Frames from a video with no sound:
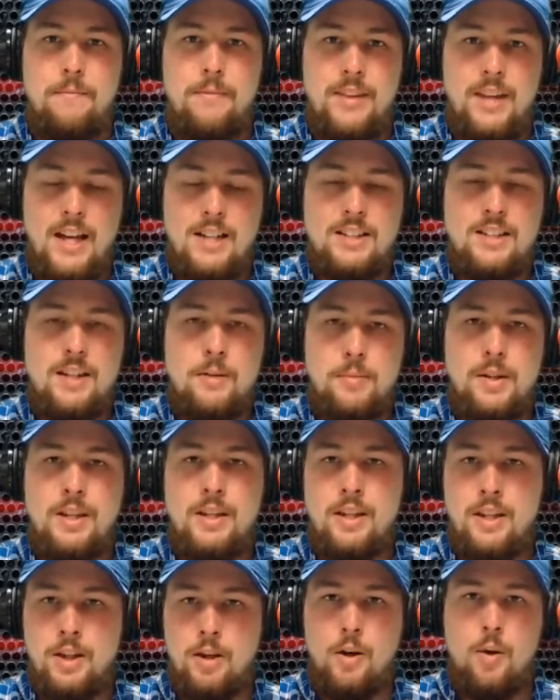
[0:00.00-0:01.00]
That's
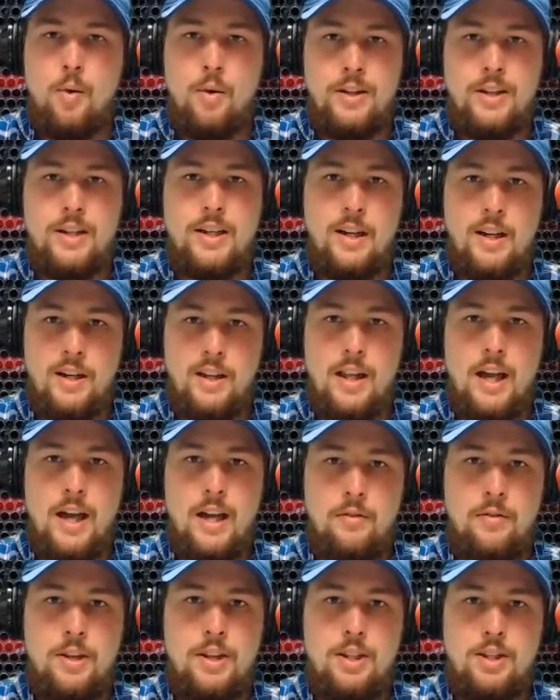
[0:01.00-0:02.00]
something that you're going to get a
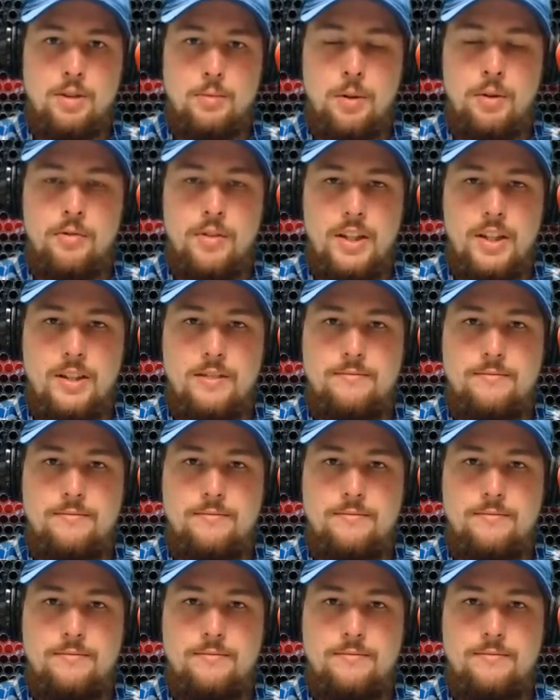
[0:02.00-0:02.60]
lot of in this movie.